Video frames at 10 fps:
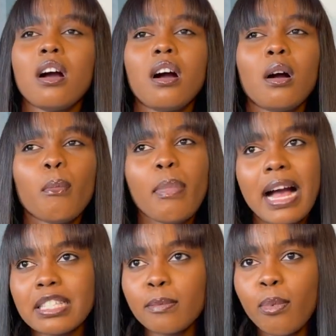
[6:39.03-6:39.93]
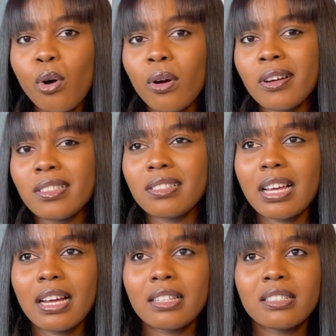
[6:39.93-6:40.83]
um passport
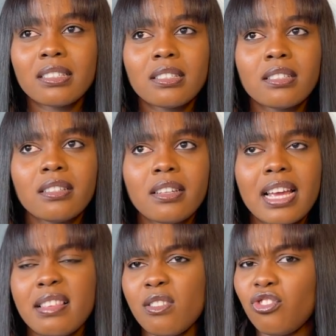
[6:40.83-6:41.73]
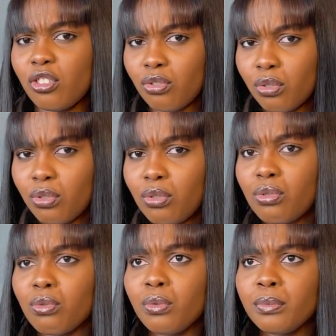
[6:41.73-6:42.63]
and yeah i think just those
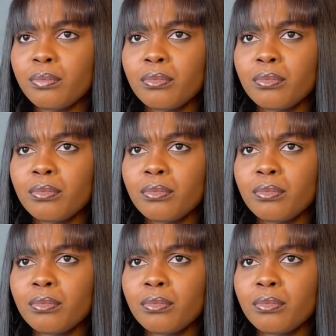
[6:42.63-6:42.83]
two